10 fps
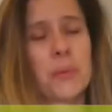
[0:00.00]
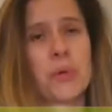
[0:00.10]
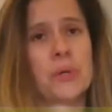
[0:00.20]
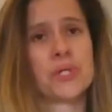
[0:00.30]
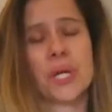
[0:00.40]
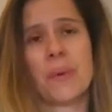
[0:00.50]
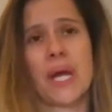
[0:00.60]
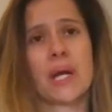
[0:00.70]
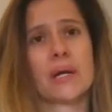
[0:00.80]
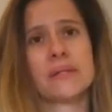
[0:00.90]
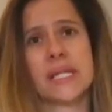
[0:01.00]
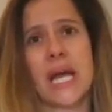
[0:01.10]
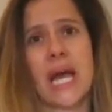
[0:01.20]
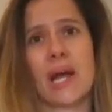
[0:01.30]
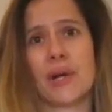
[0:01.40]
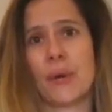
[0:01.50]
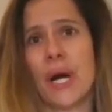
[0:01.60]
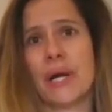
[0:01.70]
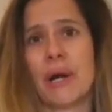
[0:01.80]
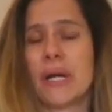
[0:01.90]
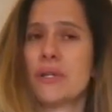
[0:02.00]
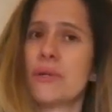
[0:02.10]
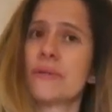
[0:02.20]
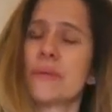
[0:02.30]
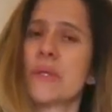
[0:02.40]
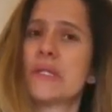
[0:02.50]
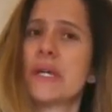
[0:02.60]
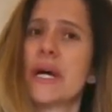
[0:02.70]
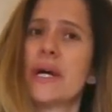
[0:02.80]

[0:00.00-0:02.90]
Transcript: Approaching a painter and say, hey, are you hiring? Do you know someone that's